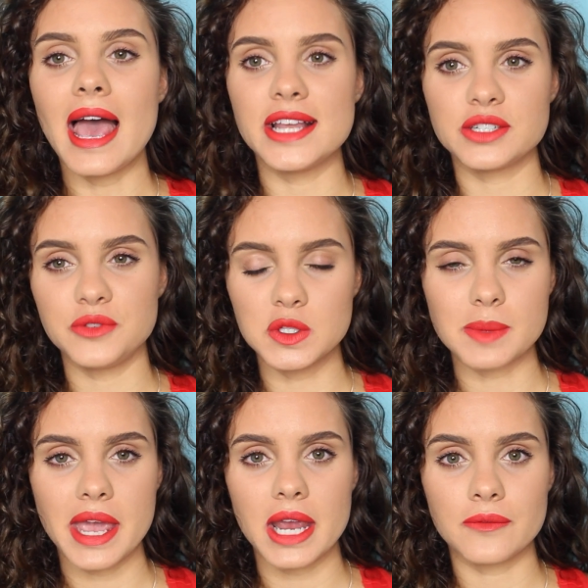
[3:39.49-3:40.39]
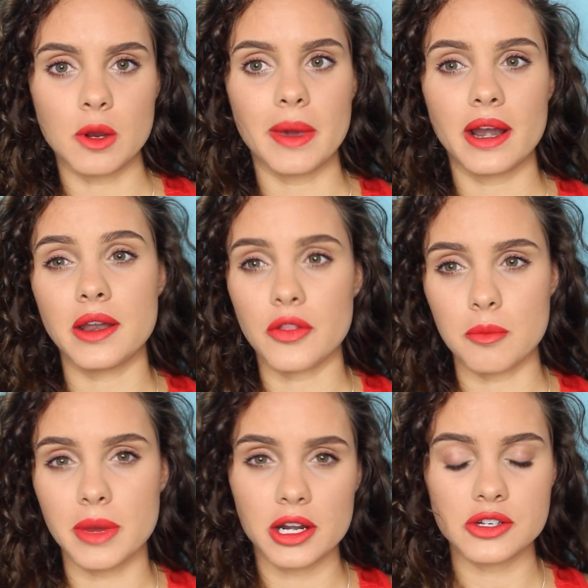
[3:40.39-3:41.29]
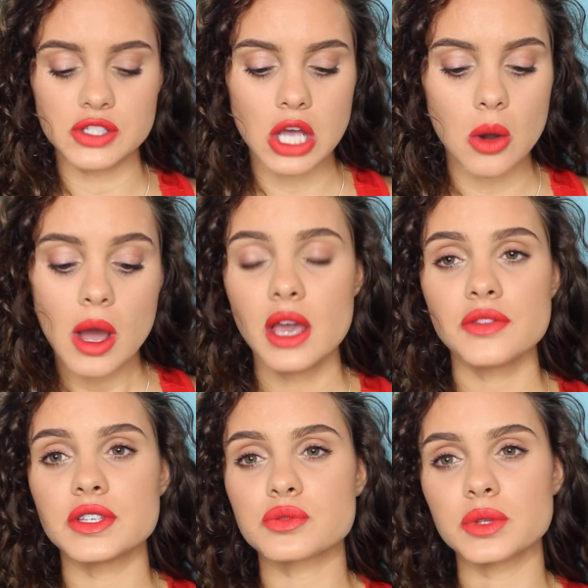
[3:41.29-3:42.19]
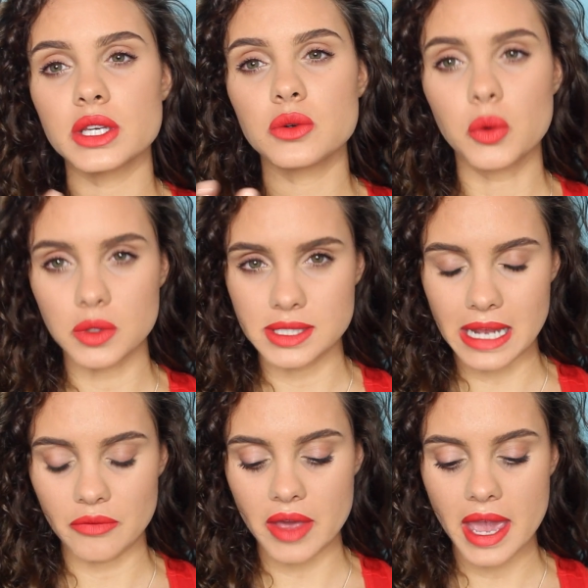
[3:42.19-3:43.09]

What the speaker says: and diffuse my hair for about another minute or so. This really cools down the